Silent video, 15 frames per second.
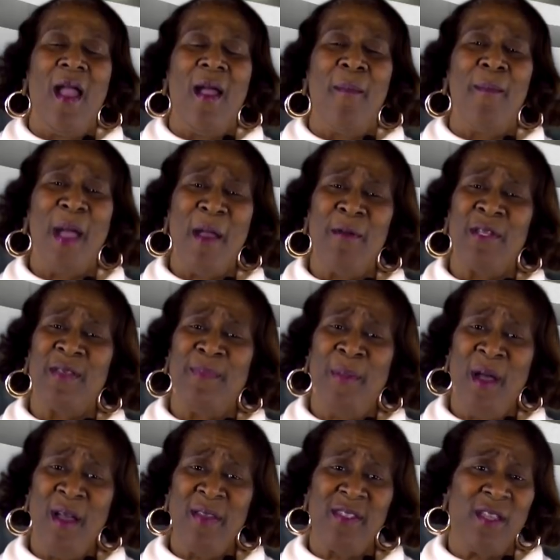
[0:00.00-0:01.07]
My
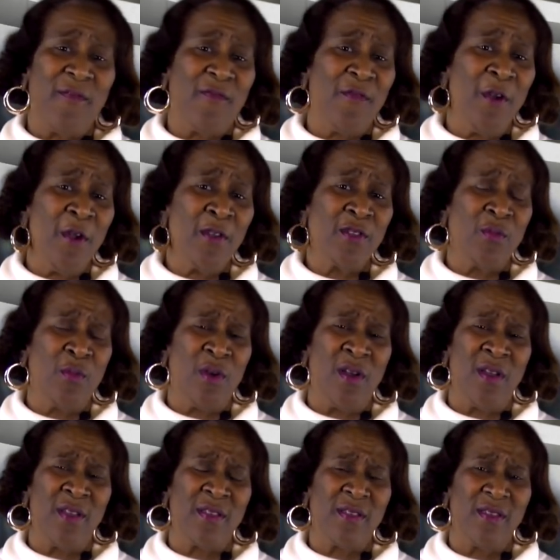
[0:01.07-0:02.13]
response at first
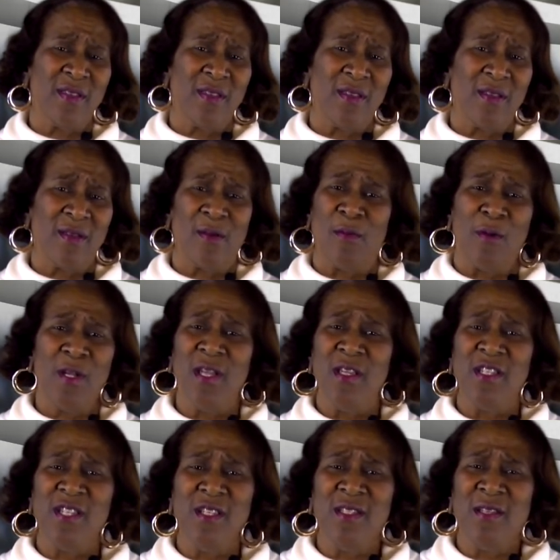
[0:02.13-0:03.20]
was, what
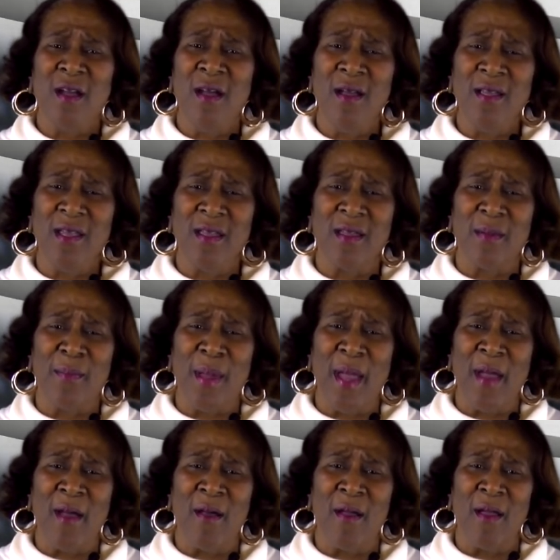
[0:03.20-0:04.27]
is she talking
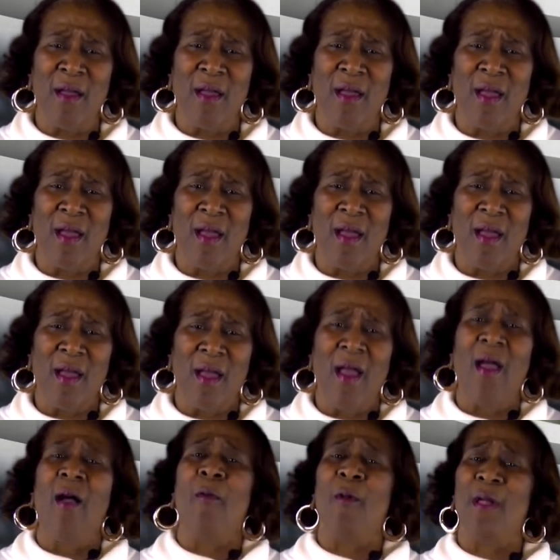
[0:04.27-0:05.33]
about?
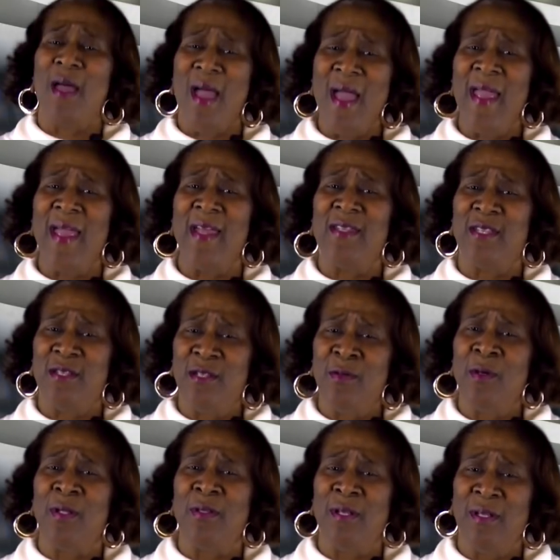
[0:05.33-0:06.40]
Well, I had to
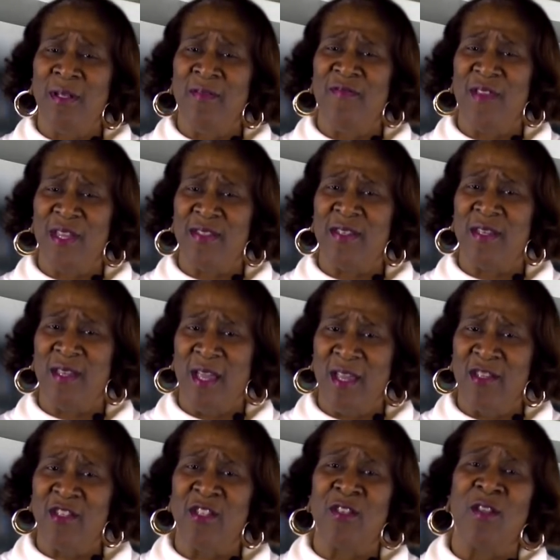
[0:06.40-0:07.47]
do a little
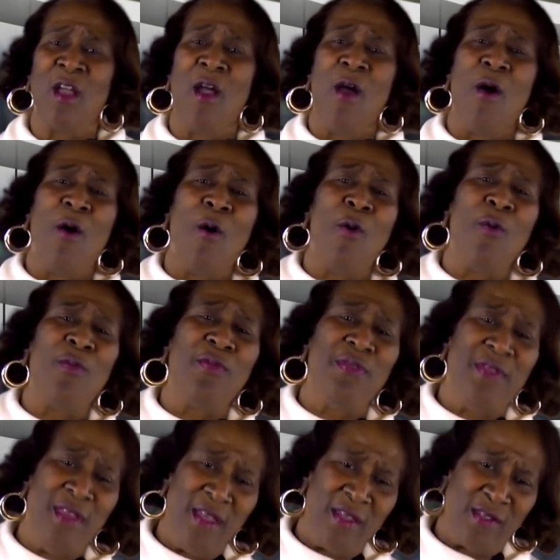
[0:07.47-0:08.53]
investigation on
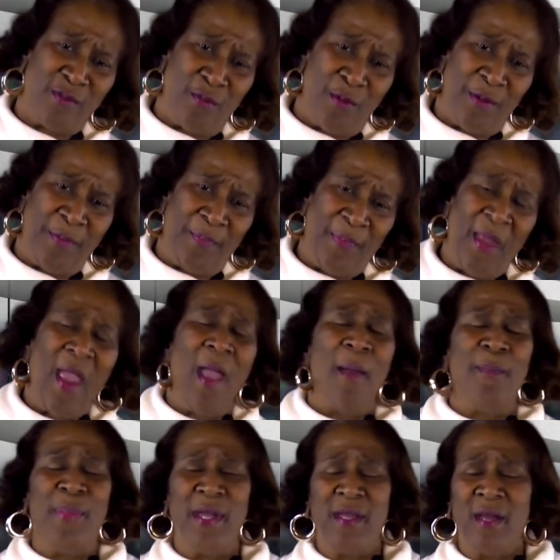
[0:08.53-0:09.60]
this one
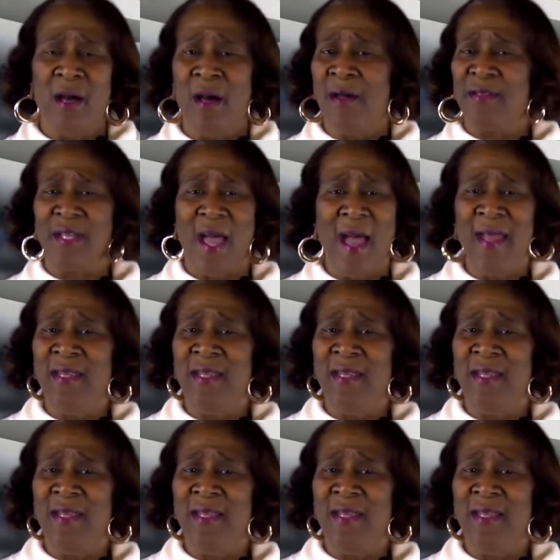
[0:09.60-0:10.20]
because I